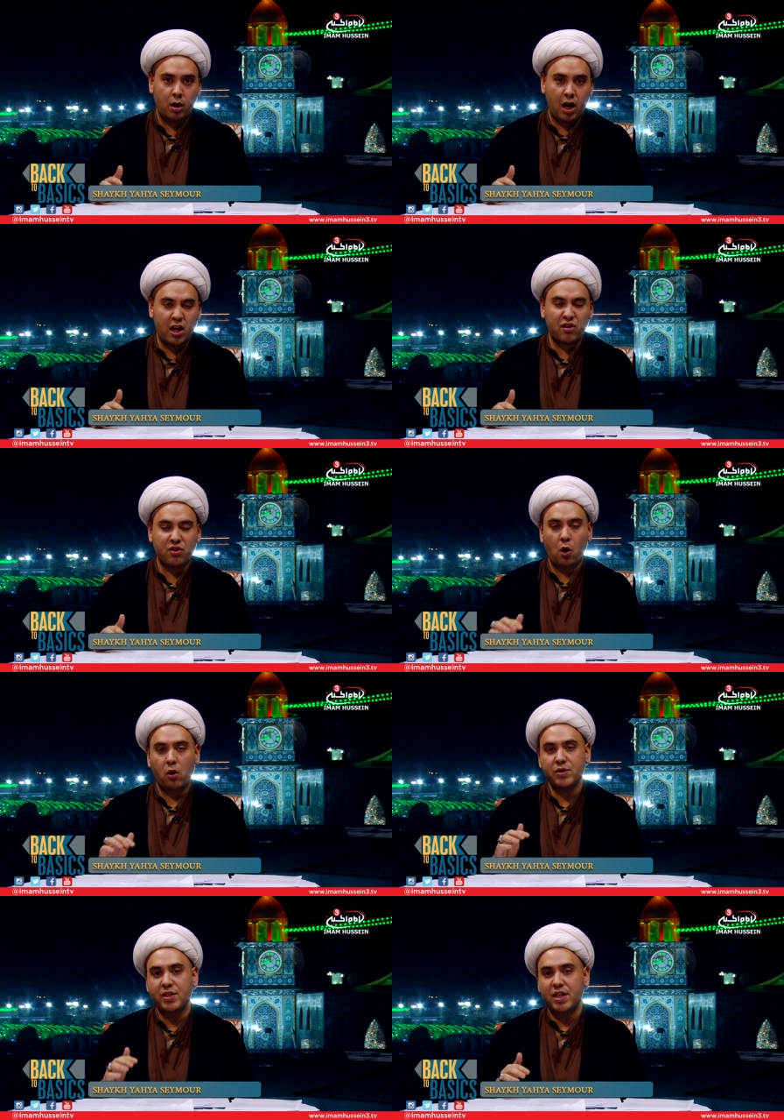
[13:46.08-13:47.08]
A
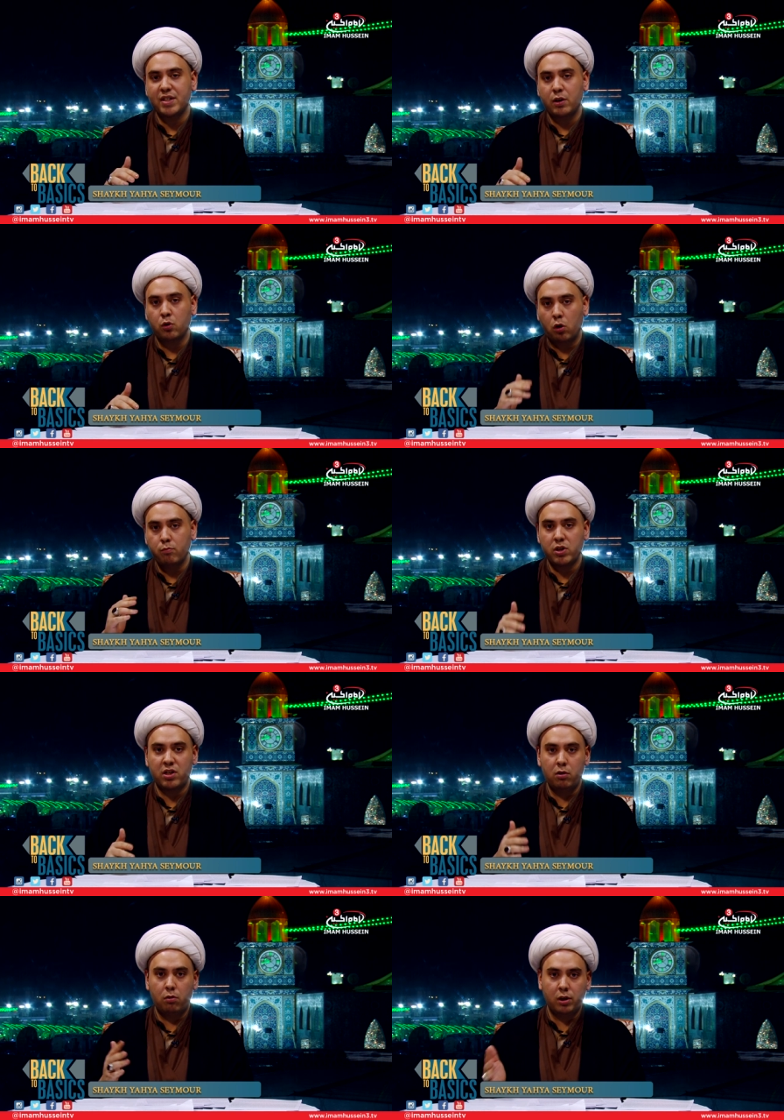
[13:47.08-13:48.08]
thought is a non
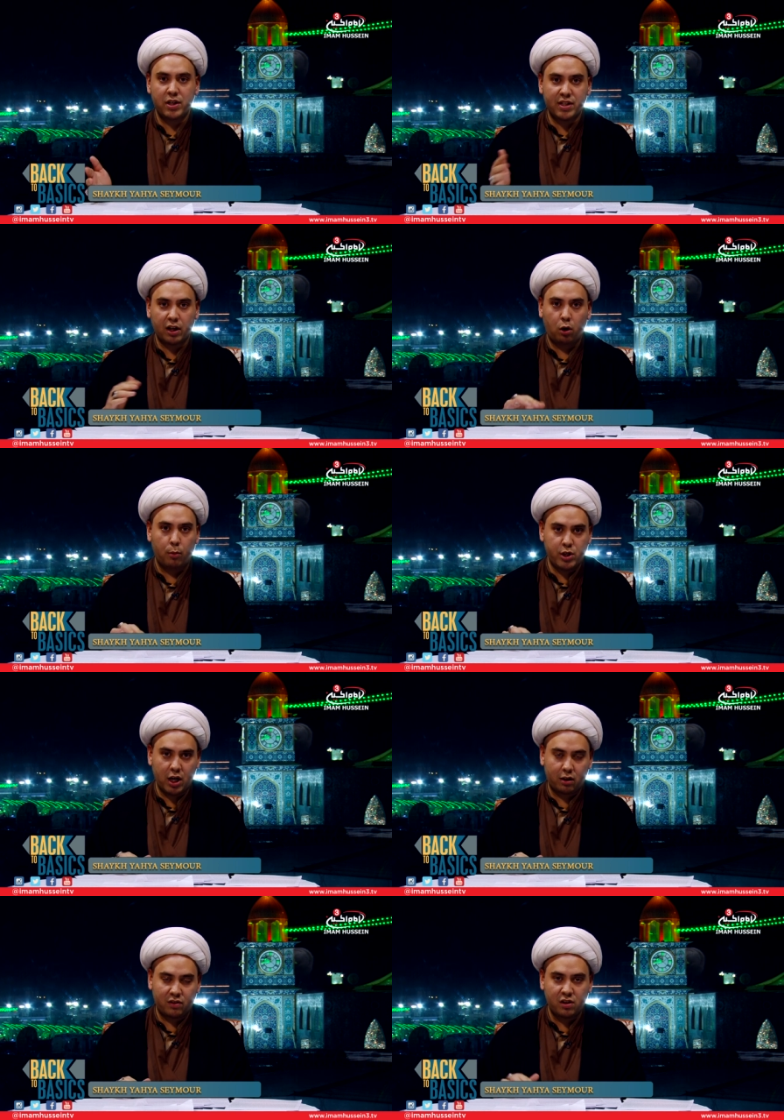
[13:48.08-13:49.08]
materialistic
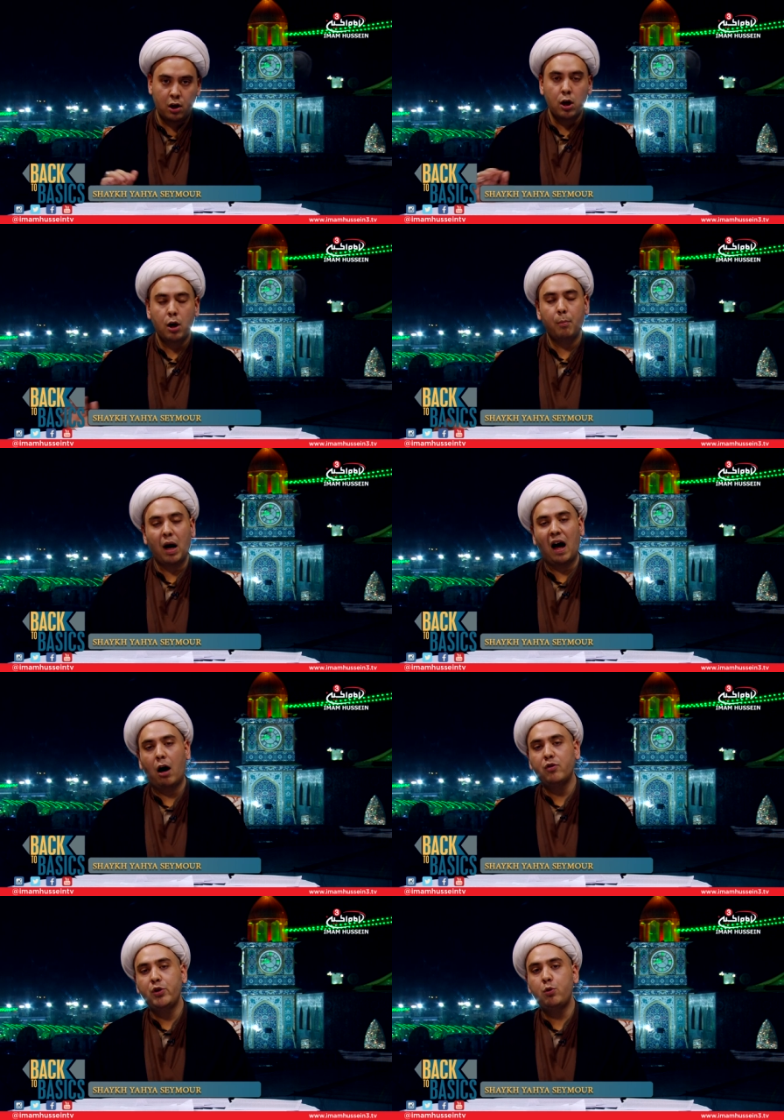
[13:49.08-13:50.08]
object. But
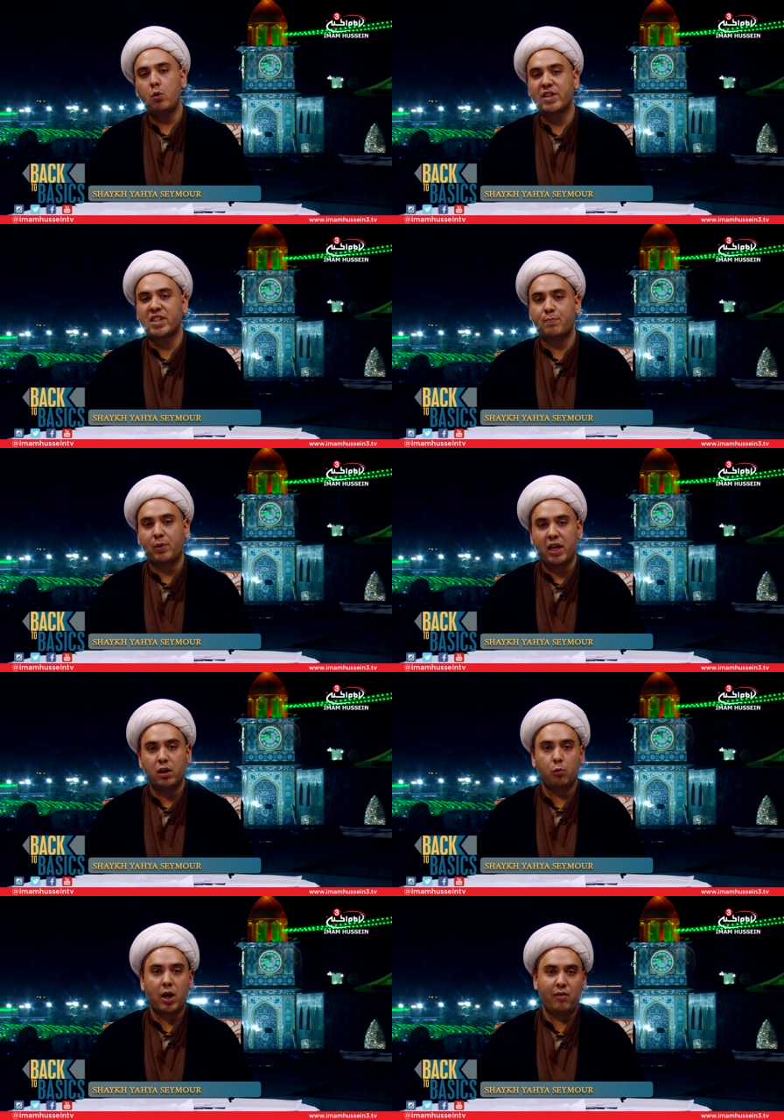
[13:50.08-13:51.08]
how do you explain
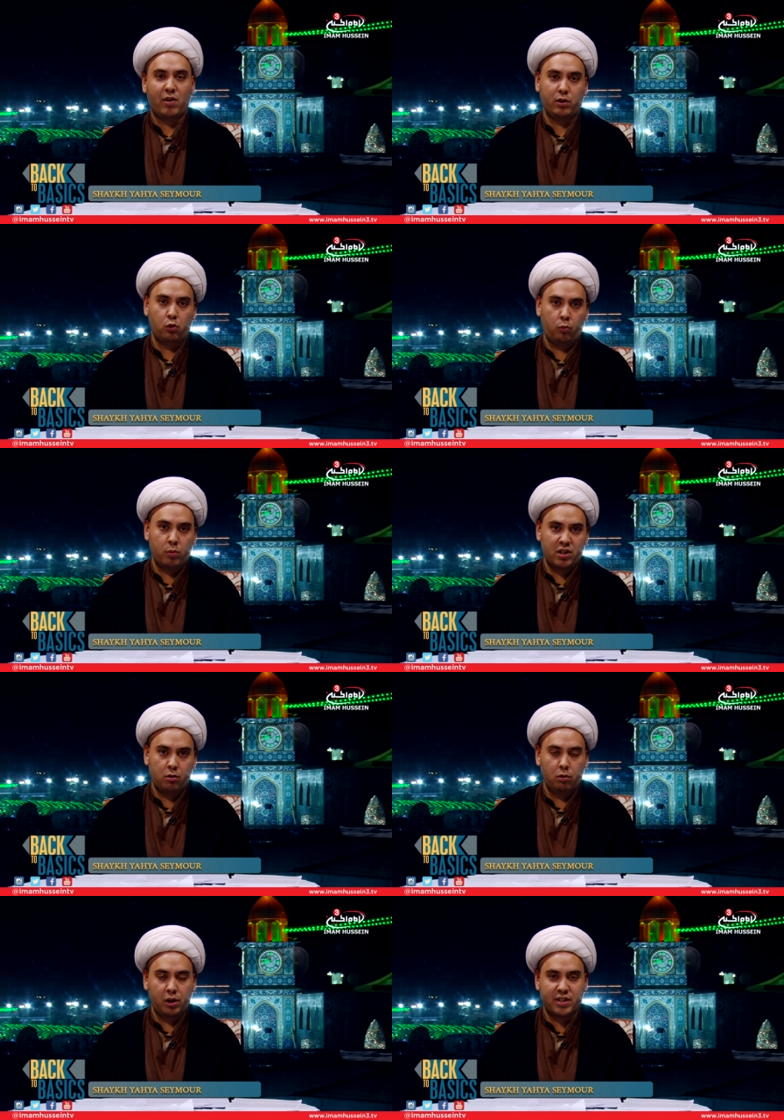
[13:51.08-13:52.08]
away that non
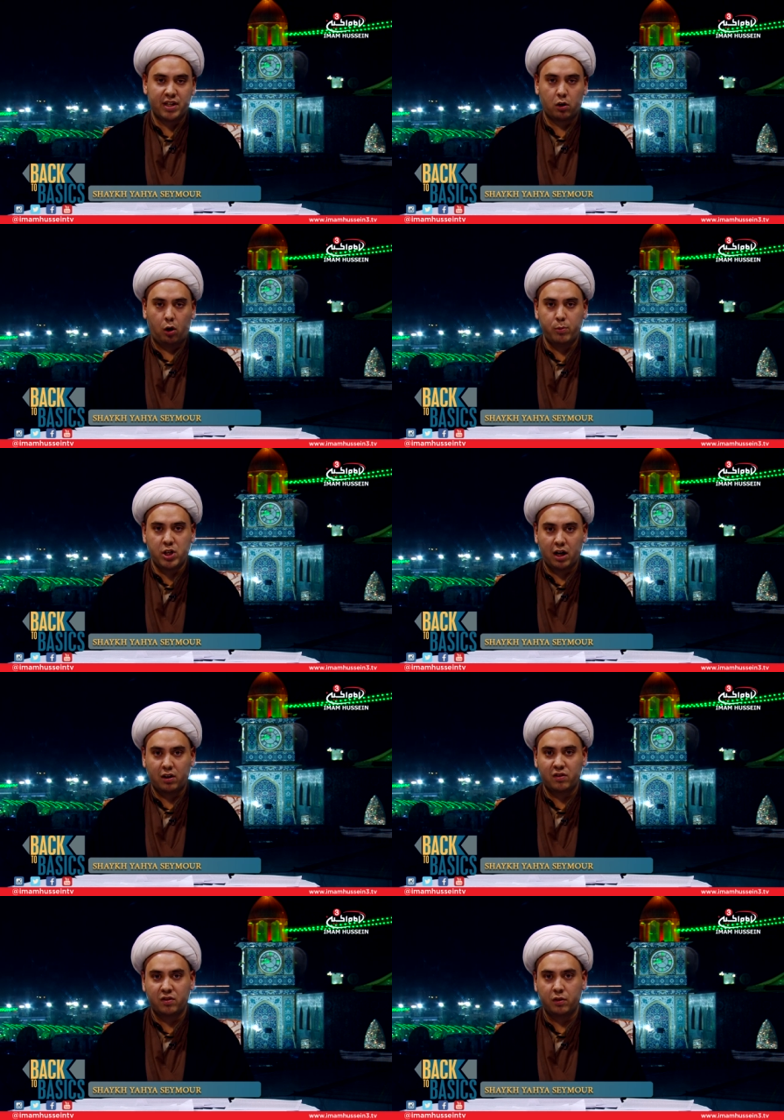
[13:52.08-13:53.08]
materialistic
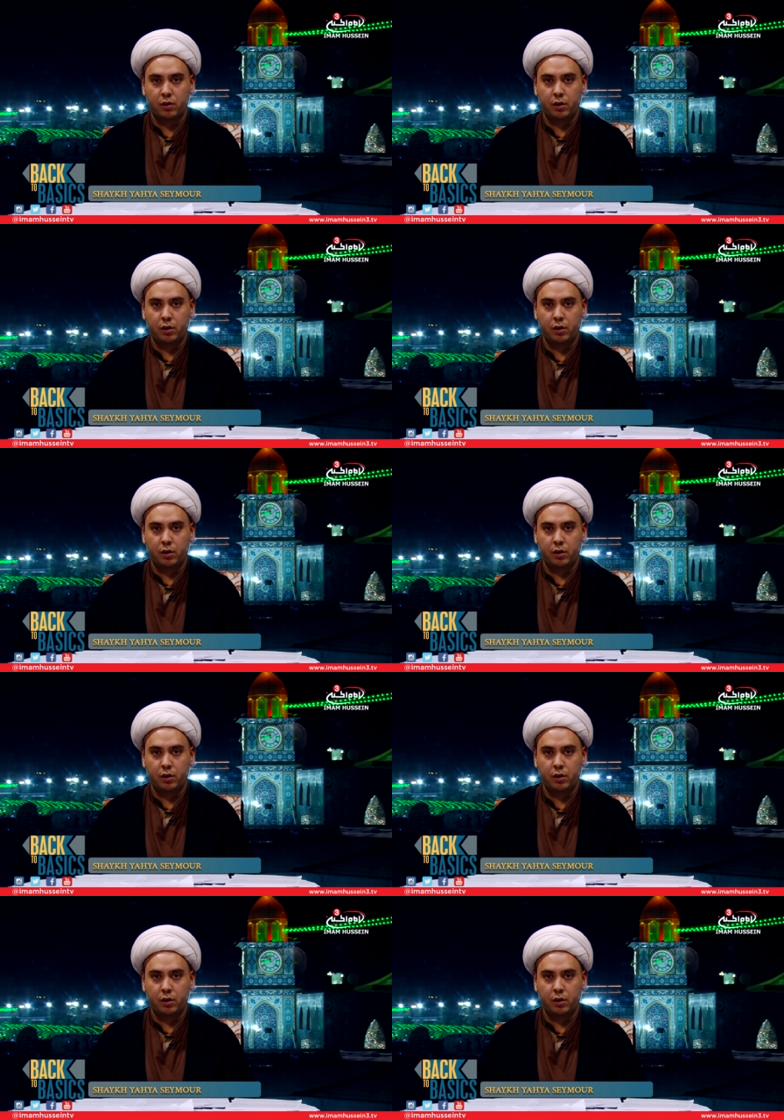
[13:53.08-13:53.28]
object?